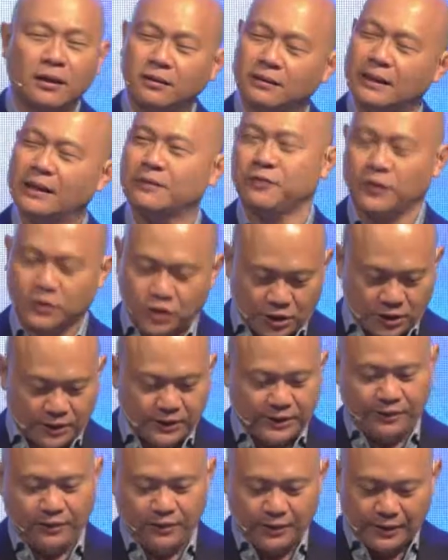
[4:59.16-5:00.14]

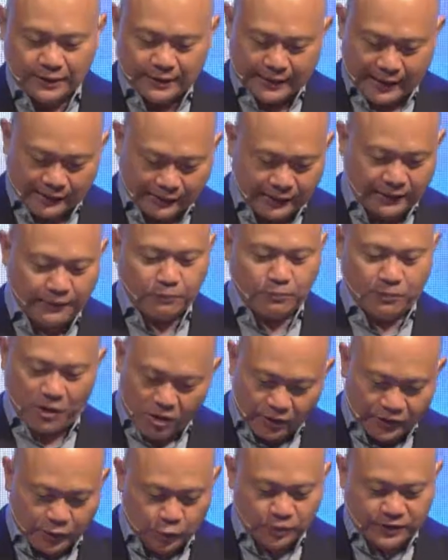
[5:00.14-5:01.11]
unfortunately, I think
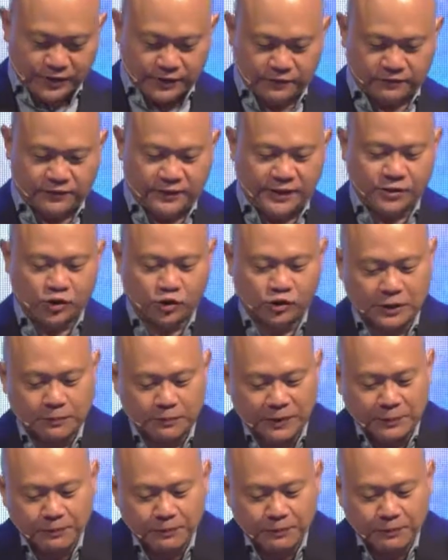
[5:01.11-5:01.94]
more guilty of this. Straight people